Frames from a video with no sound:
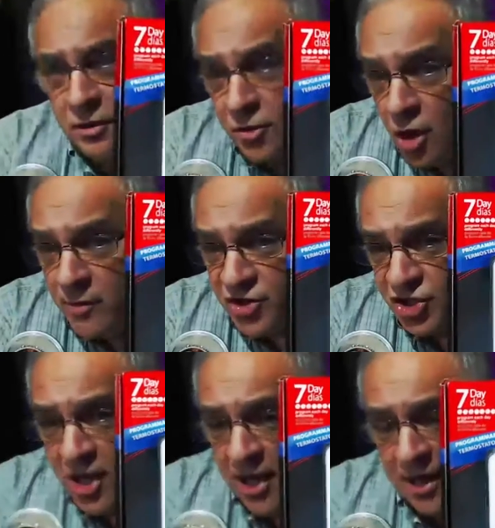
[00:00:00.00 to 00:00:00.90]

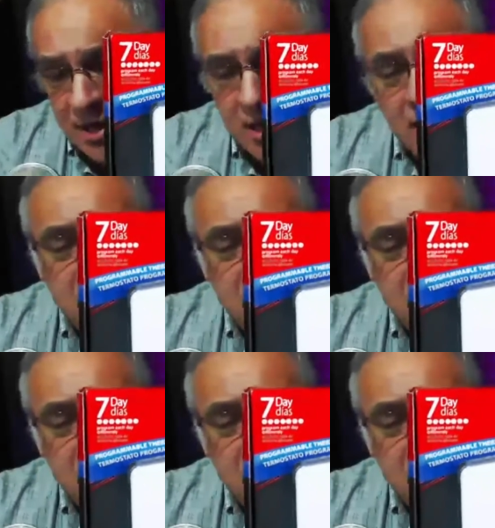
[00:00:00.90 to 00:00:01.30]
Thermostat.